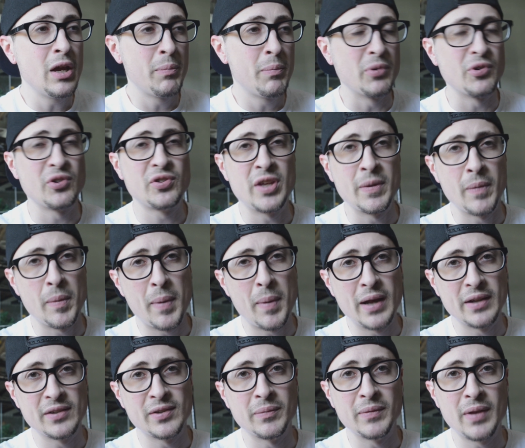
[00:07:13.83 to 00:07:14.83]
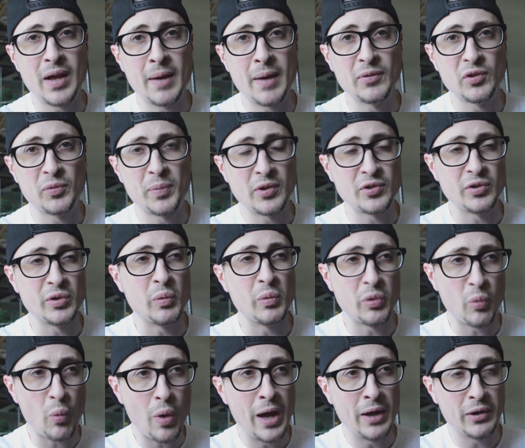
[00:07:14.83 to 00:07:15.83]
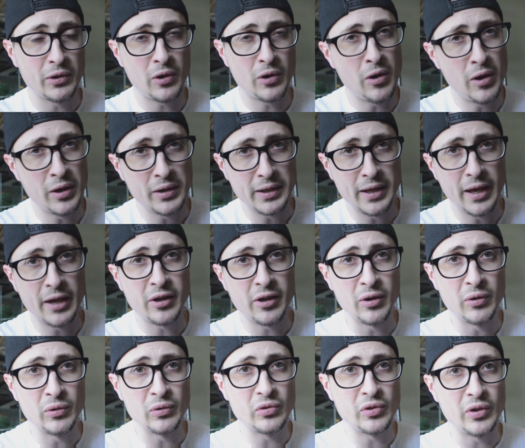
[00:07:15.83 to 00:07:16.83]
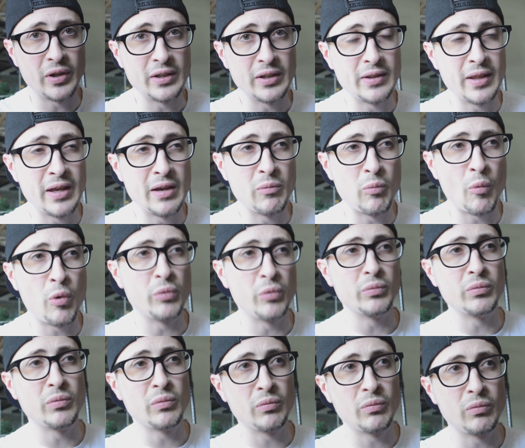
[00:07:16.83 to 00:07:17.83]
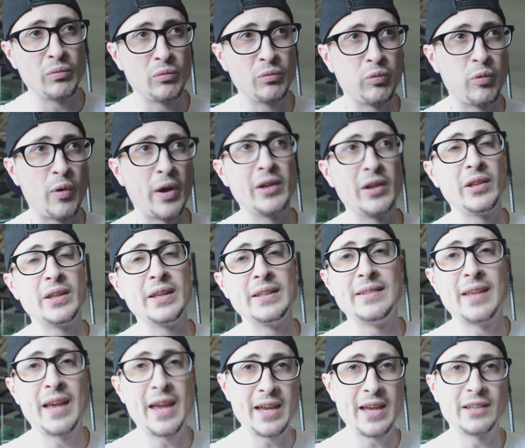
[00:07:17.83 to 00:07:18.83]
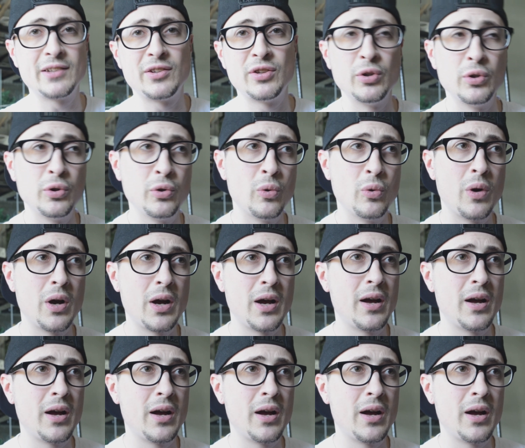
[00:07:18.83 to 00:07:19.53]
But just keep in mind, sometimes, especially with wild caught geckos, like, they won't readily take to